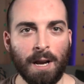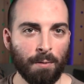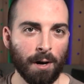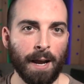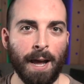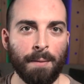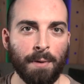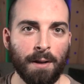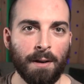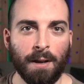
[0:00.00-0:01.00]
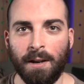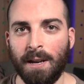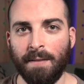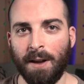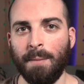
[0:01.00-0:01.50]
network admin, and
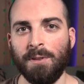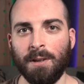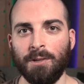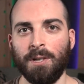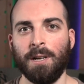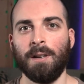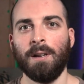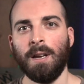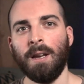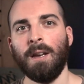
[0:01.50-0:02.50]
DevOps engineer.